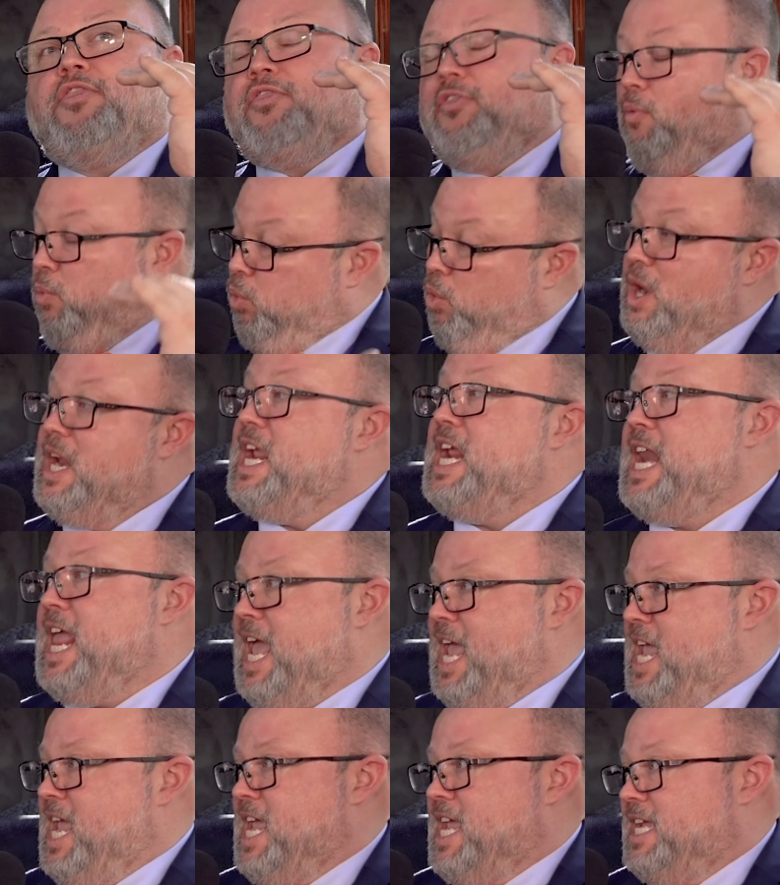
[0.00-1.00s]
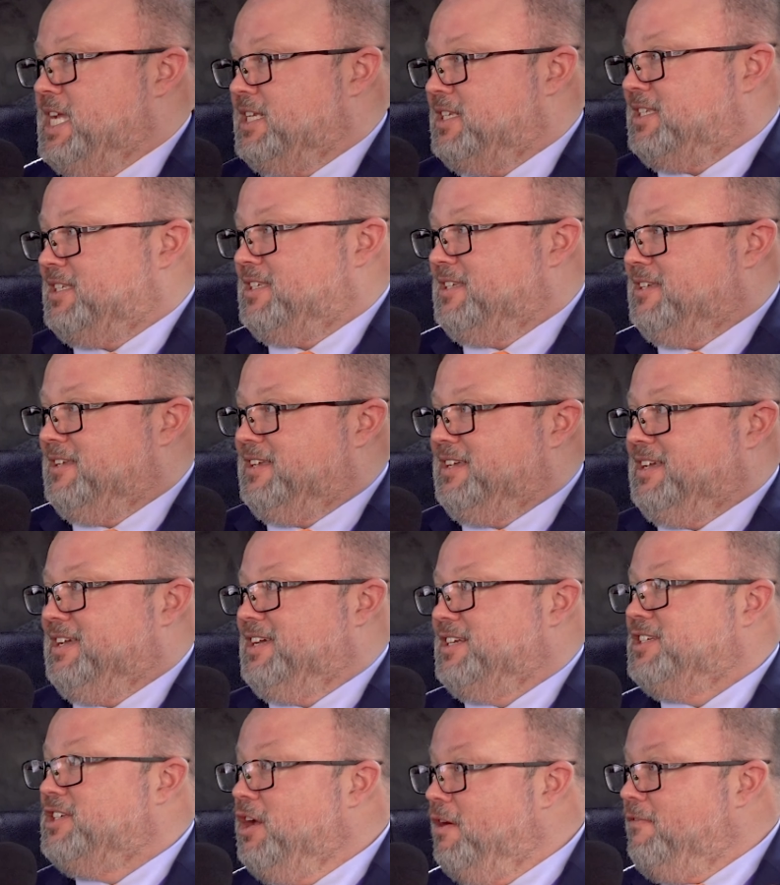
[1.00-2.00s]
Three days
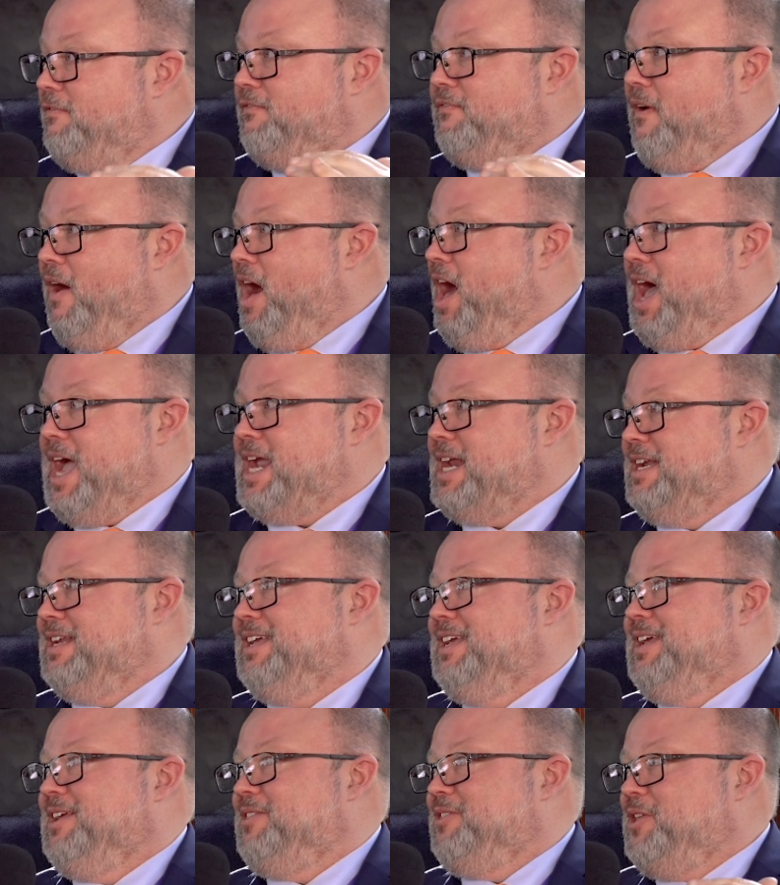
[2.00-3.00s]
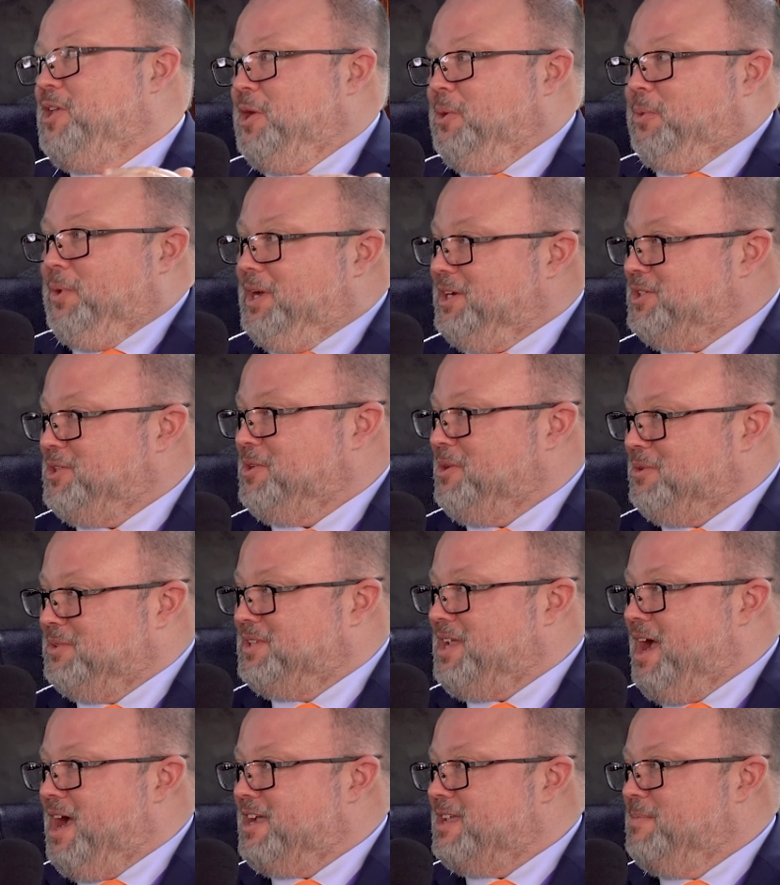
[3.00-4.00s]
to find the original
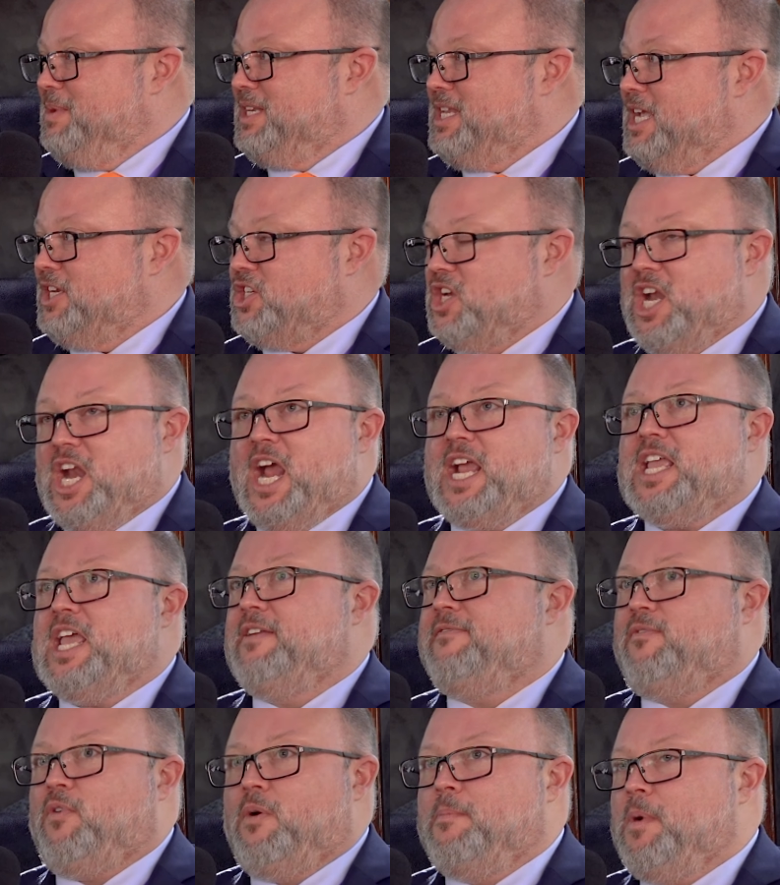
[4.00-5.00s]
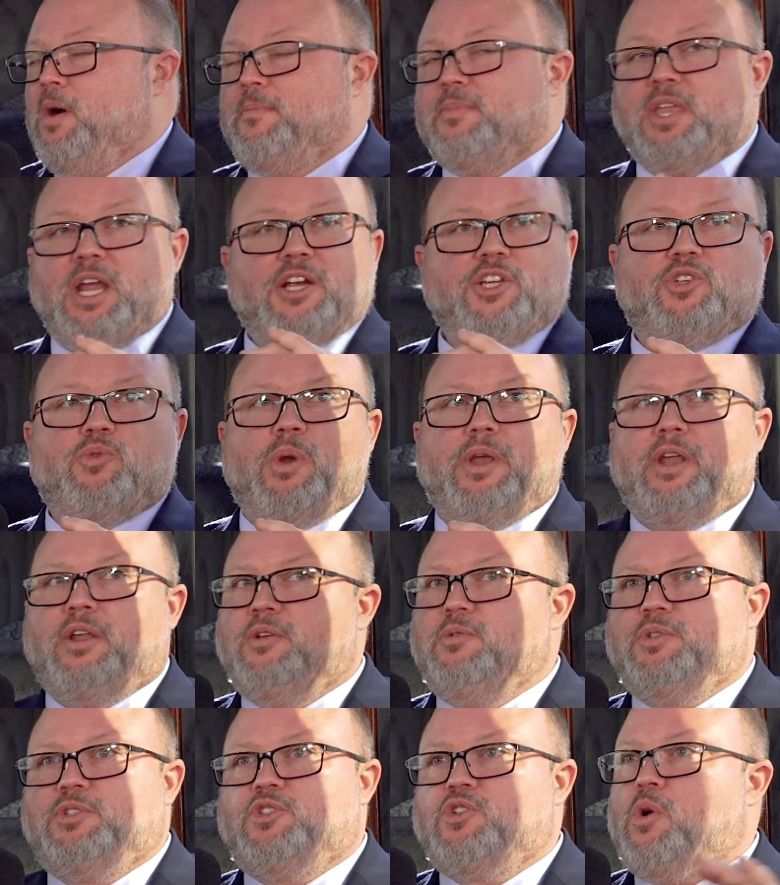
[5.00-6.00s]
documentation. Yes. And, I, and, for a moment there, I swear
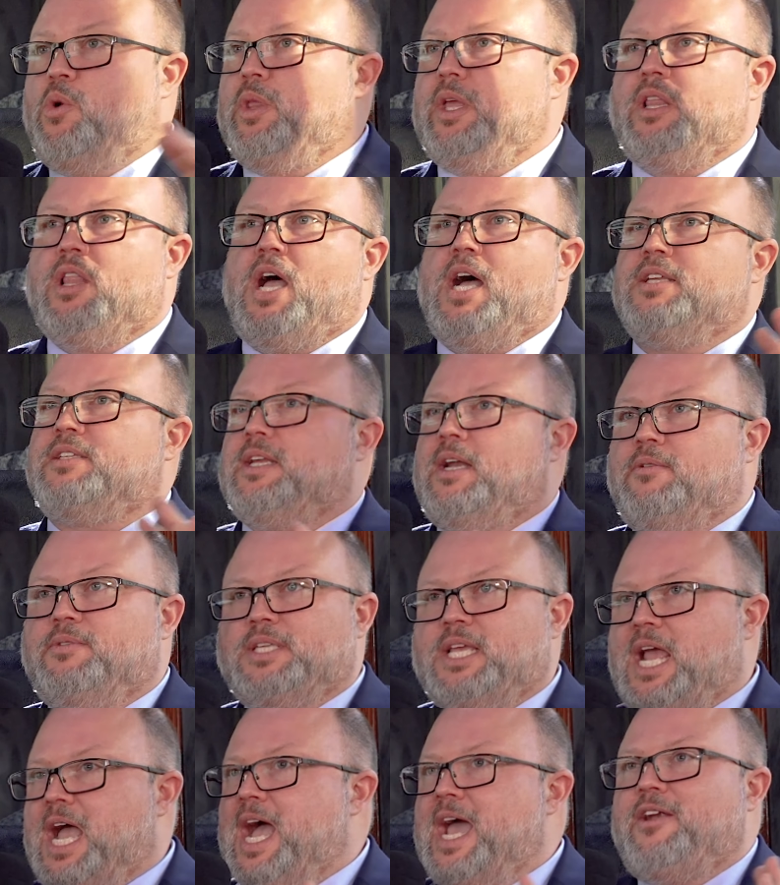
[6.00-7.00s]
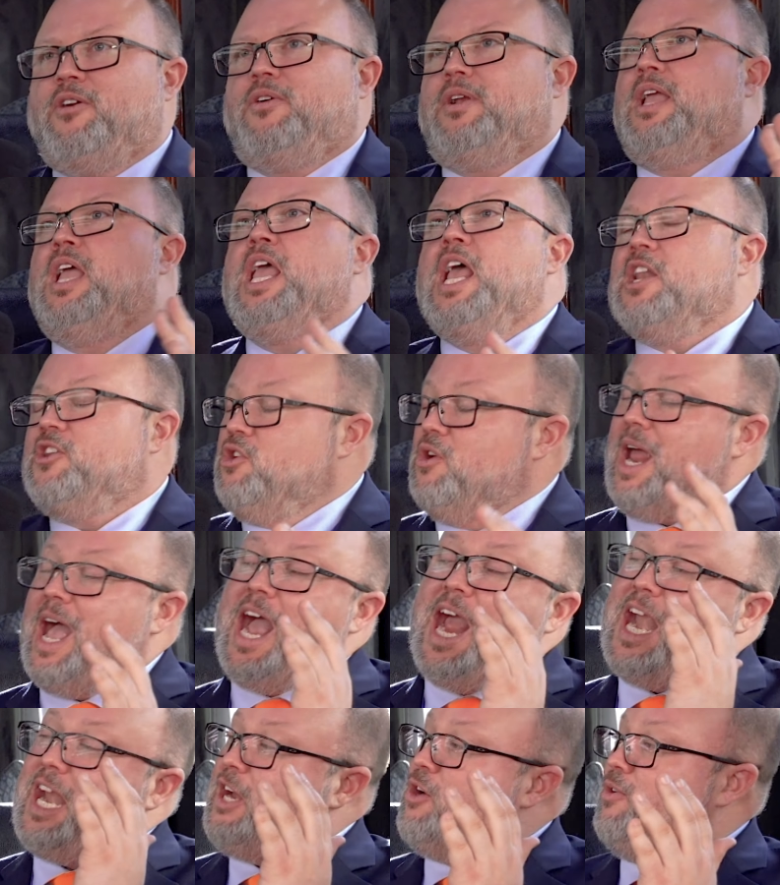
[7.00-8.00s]
that it was totally lost. And I was like, I don't, dude,
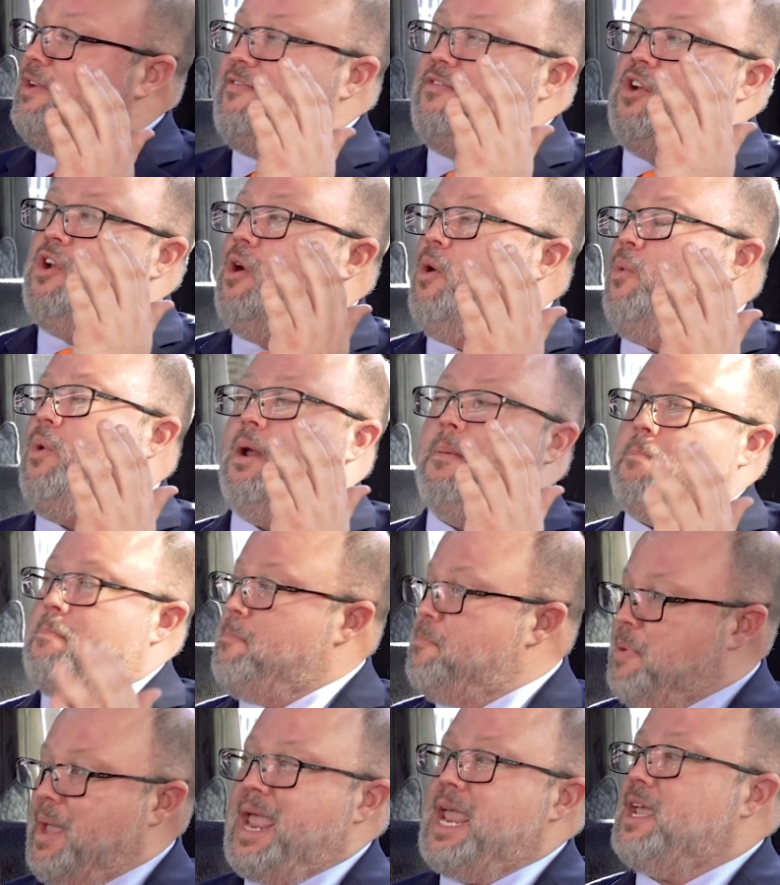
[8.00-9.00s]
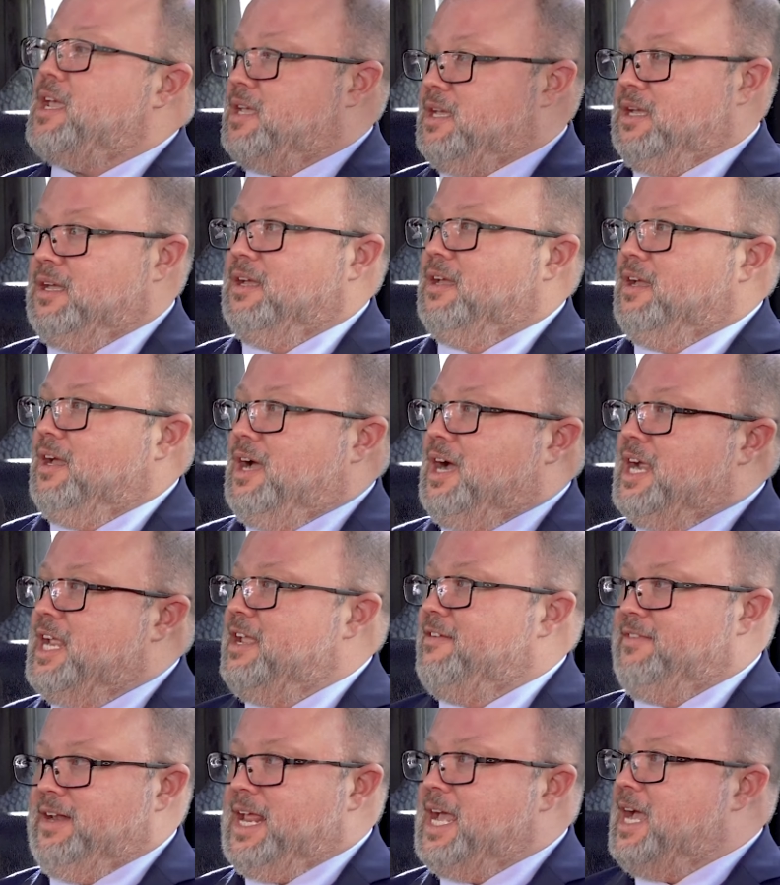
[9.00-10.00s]
I don't even know what bank I
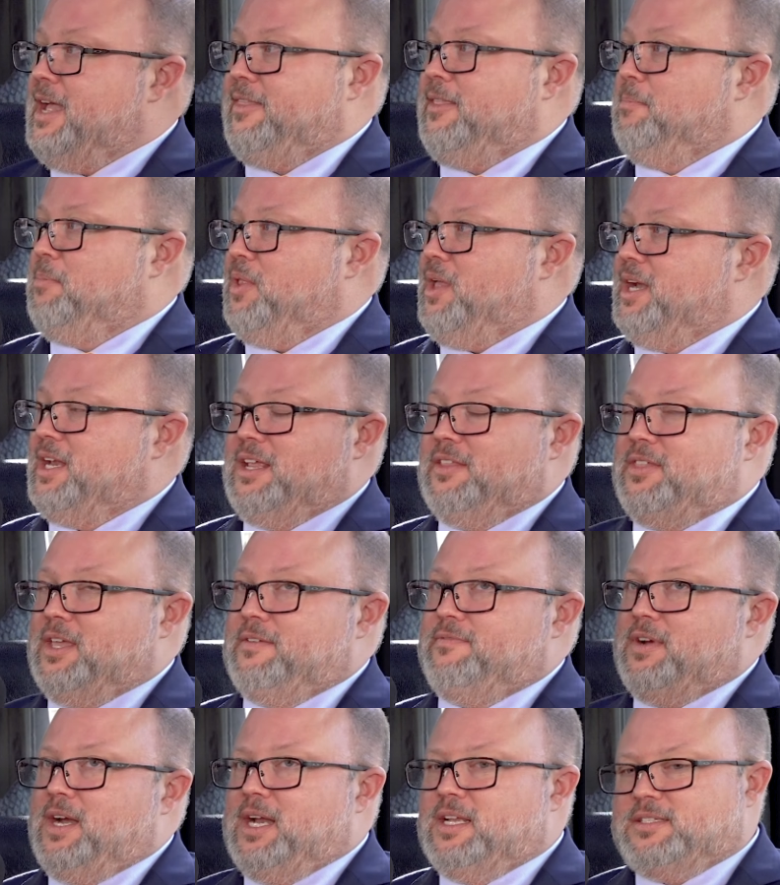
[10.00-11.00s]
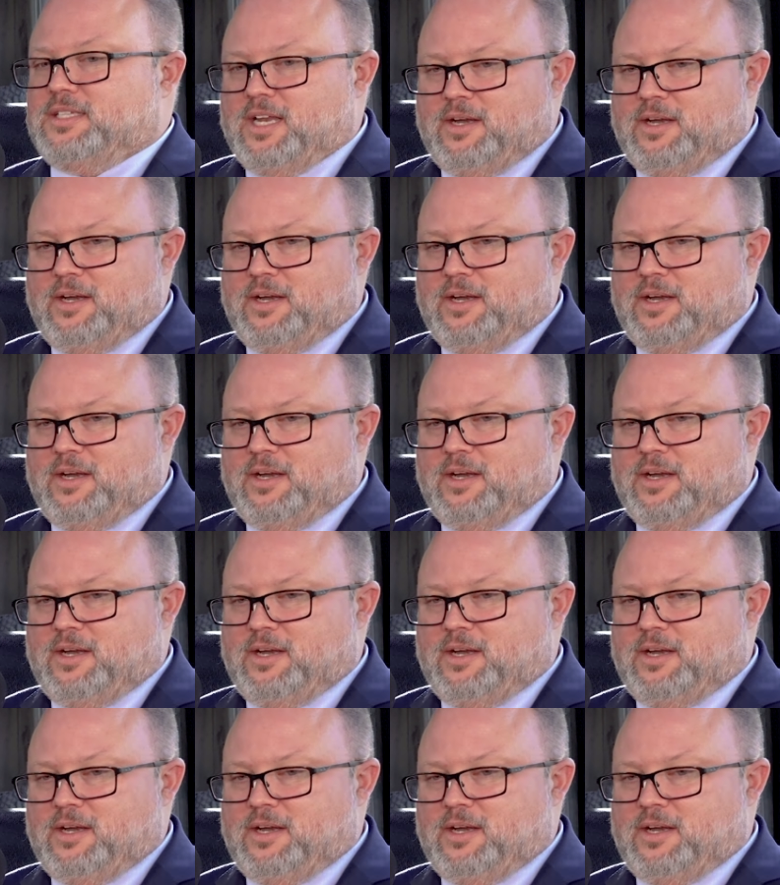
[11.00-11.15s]
even had the bloody thing financed.